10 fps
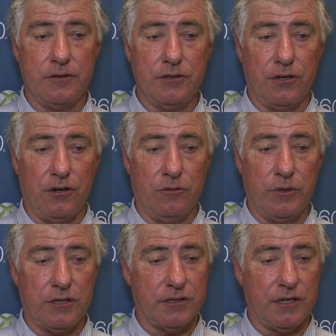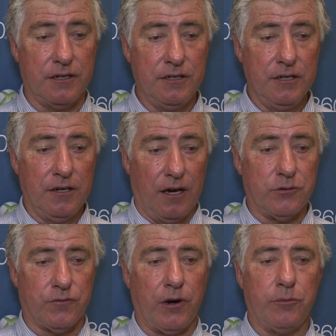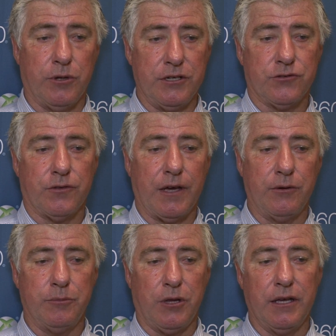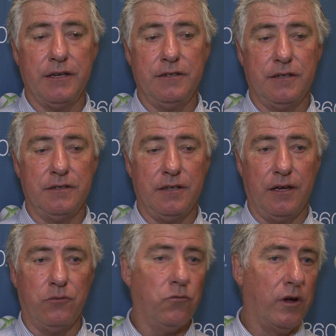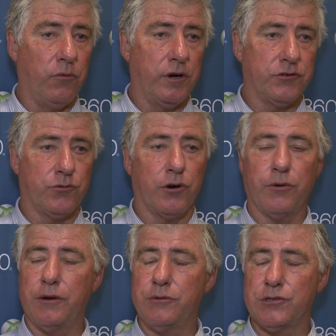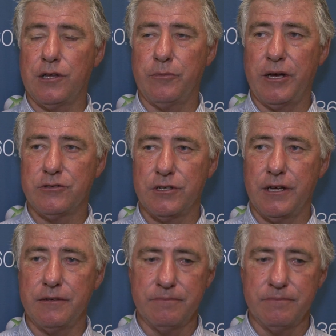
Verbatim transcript: you know, but I was very pleased with how he played and and, and what his work rate was all about today.